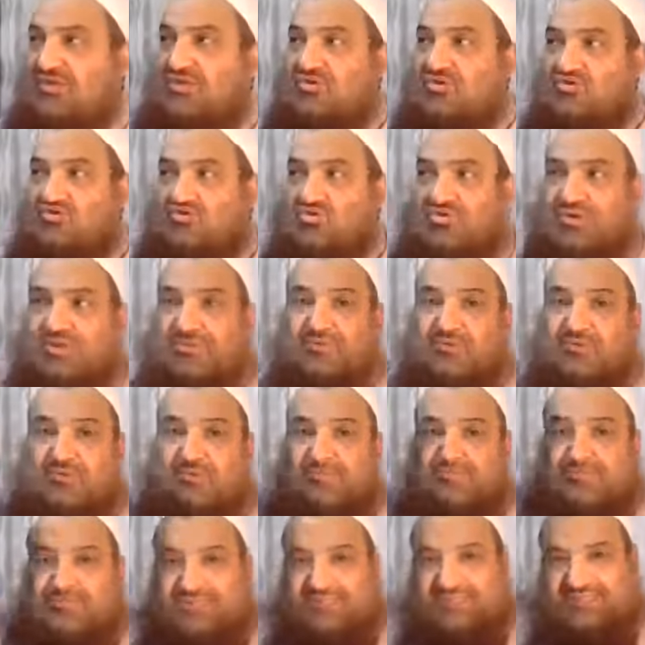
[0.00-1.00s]
You stood up
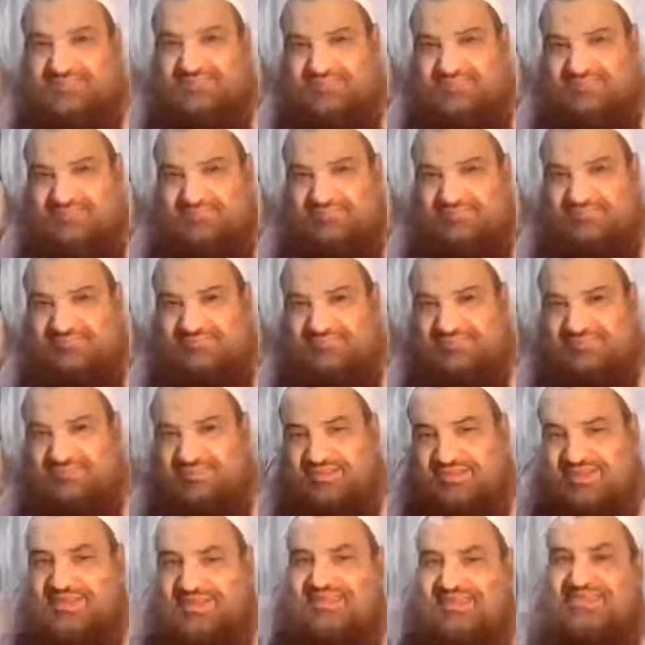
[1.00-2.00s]
completely,
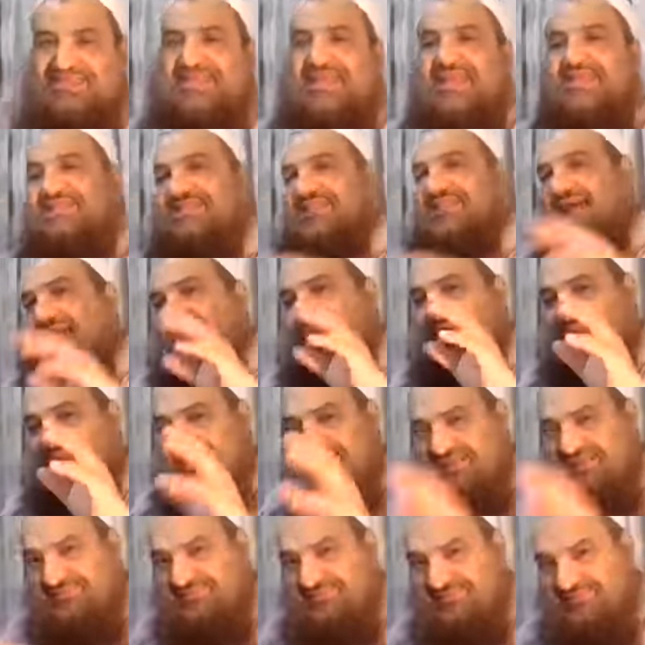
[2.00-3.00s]
then the
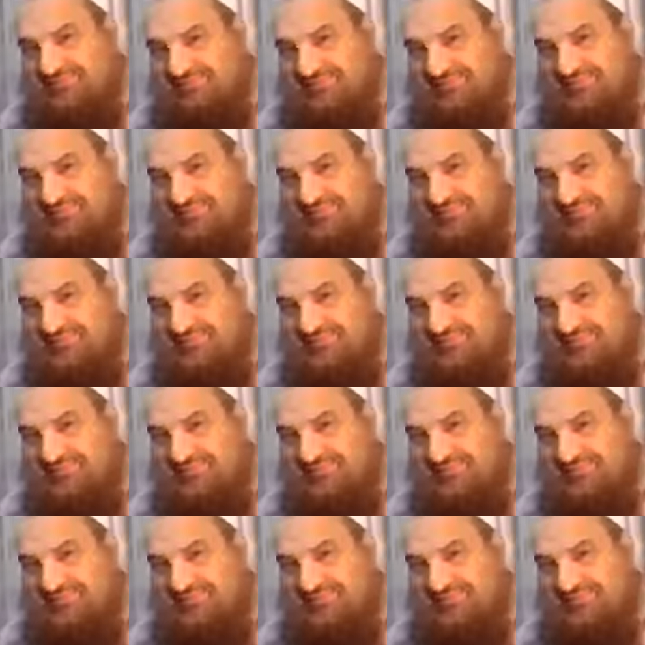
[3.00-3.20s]
hadith,